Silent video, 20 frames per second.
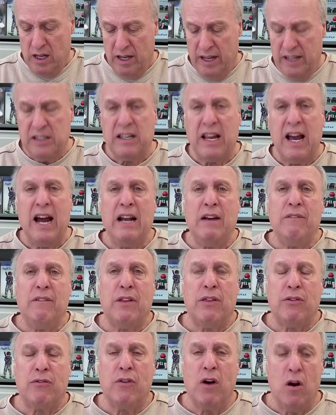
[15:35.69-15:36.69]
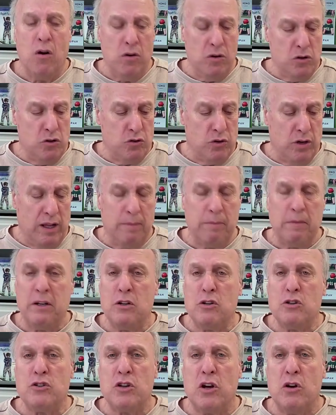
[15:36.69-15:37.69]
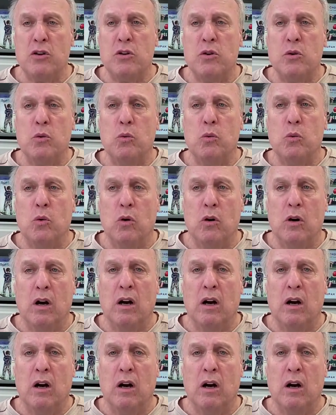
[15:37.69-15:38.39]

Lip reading: It's kind of a throwing drill. I'm going to show you